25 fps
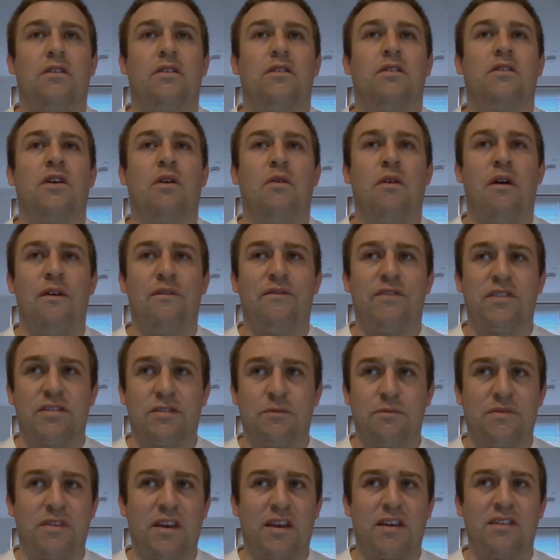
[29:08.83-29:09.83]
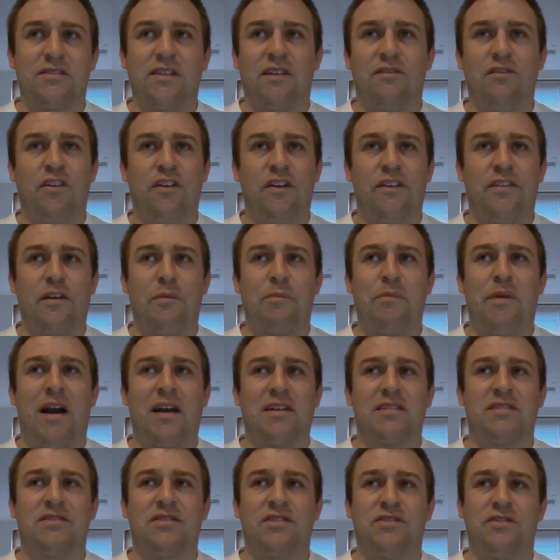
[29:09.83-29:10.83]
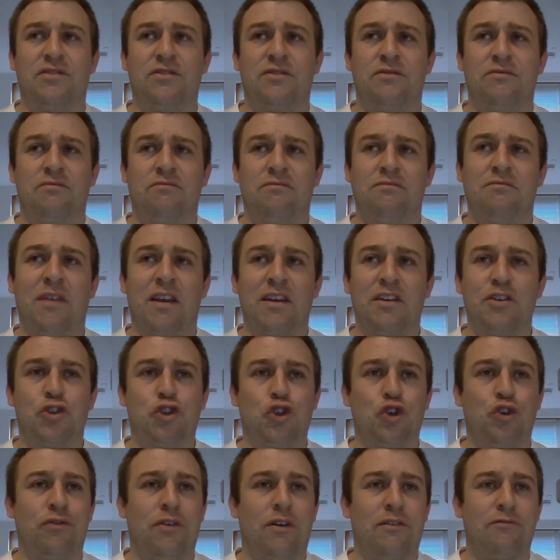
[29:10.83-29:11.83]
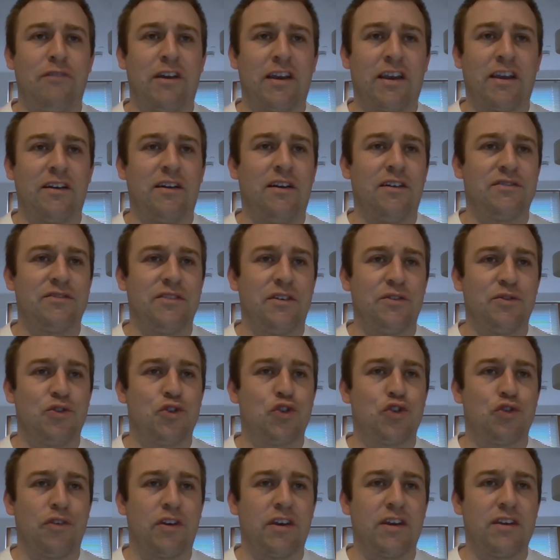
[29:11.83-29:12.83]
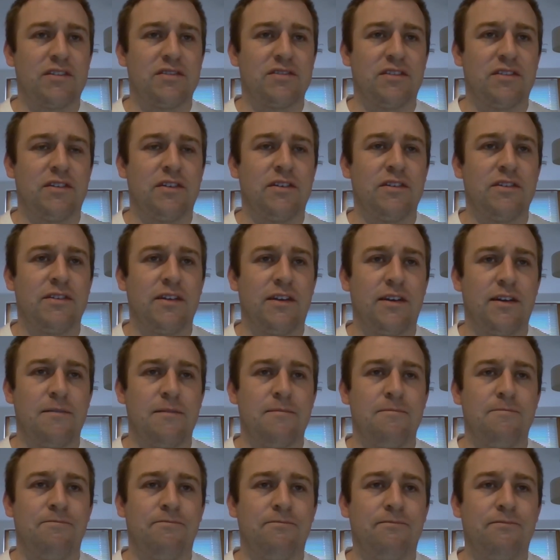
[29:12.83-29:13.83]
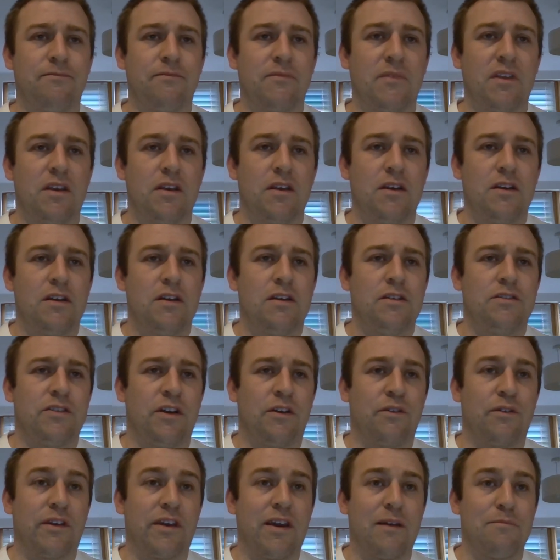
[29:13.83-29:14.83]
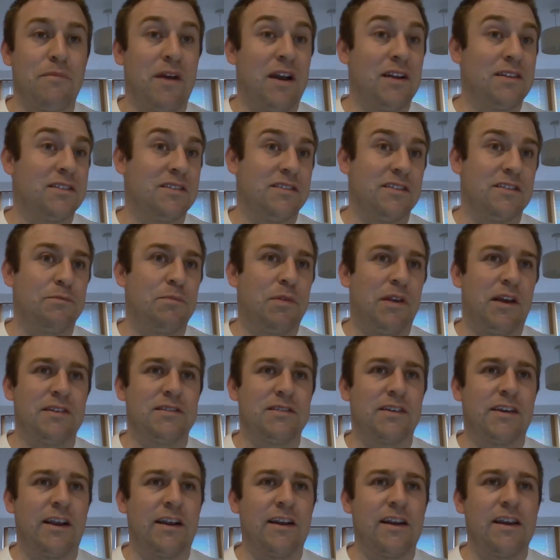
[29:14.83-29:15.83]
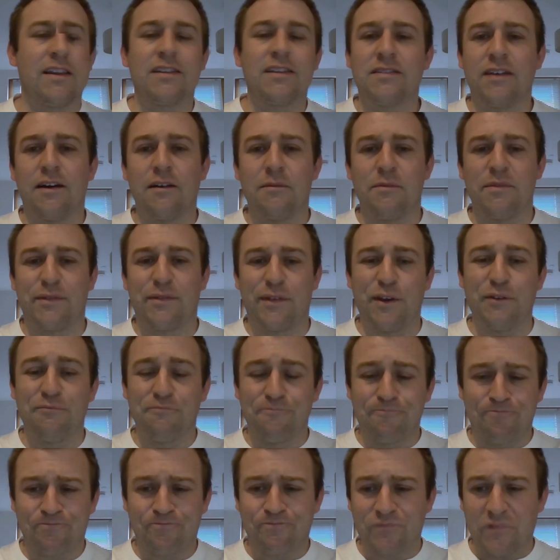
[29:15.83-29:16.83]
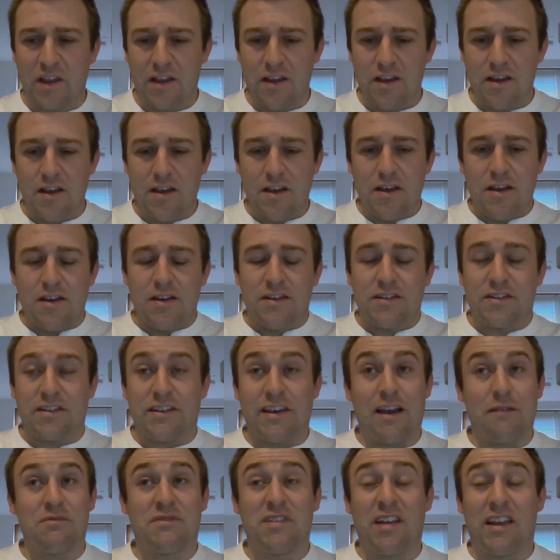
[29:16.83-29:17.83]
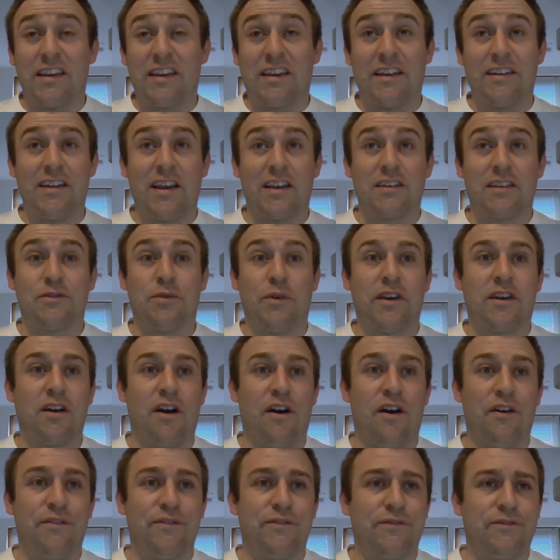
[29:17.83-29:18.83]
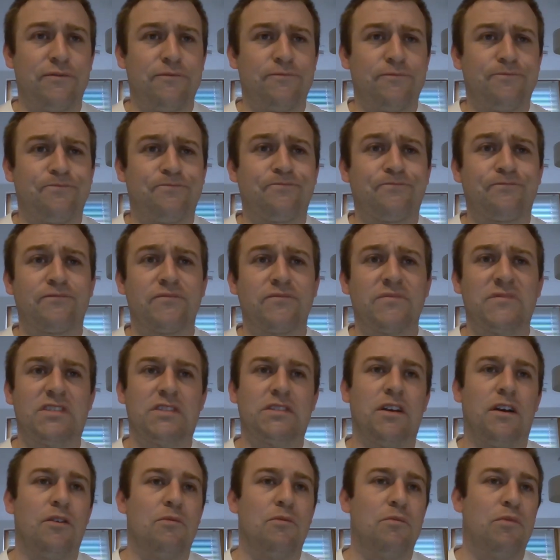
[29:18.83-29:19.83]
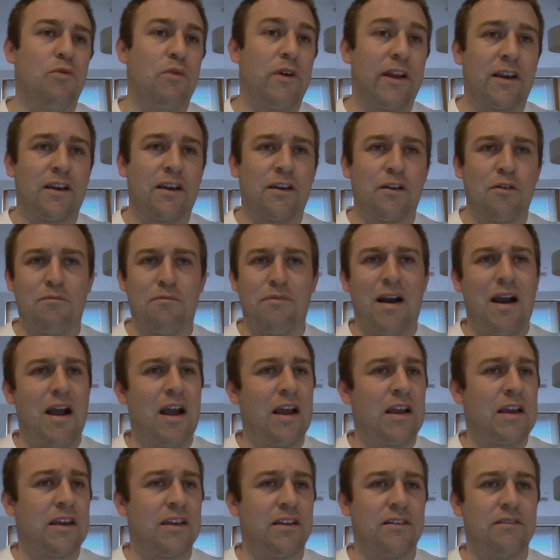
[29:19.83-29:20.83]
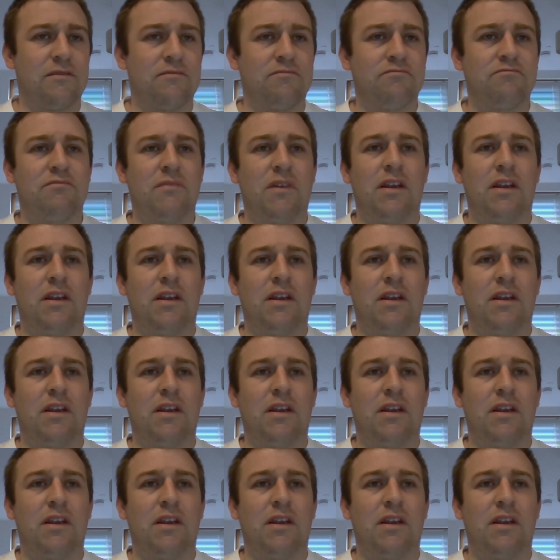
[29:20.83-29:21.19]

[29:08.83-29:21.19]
go over some things I've learned in the past and make sure I recognise those triggers and don't get back to this place again anytime soon. So yeah, I'm taking next week off. But when I come back, and